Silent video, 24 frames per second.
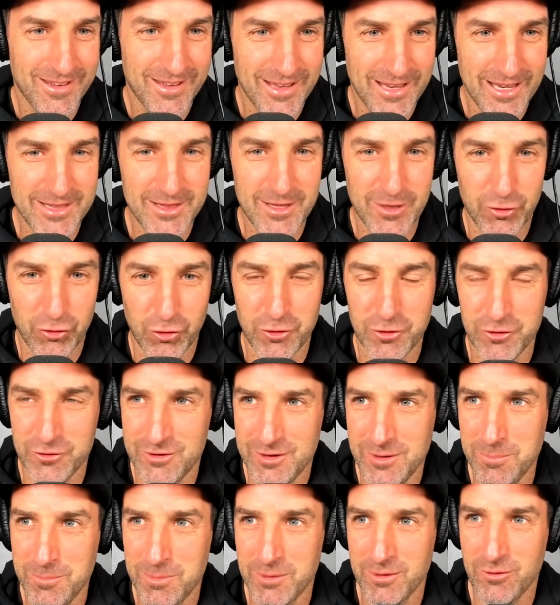in the
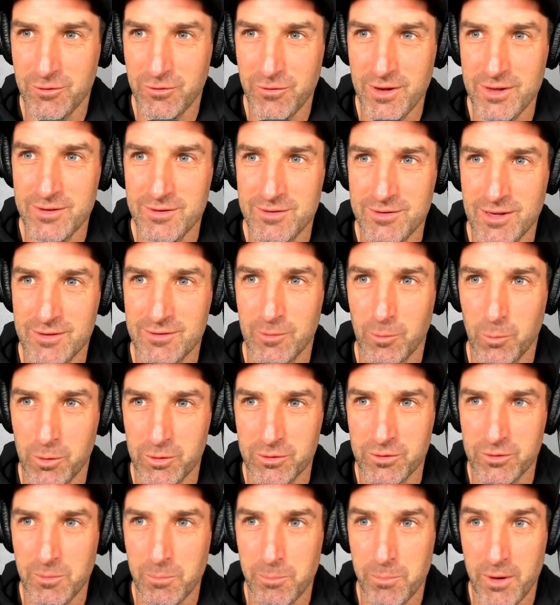Jersey, but Sven says it
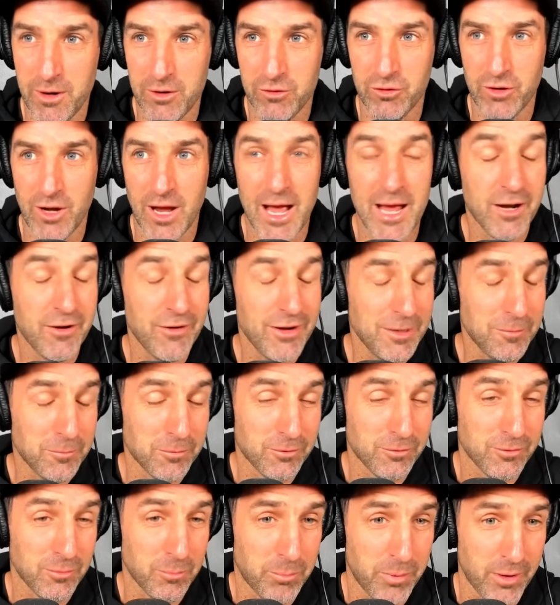wasn't pressure. I agree it
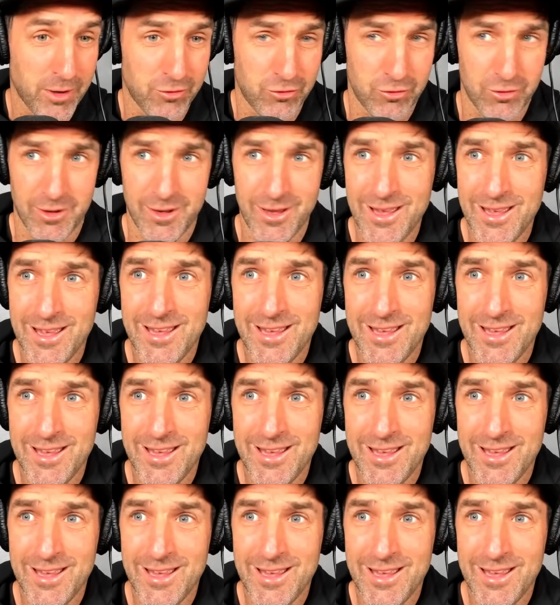wasn't pressure.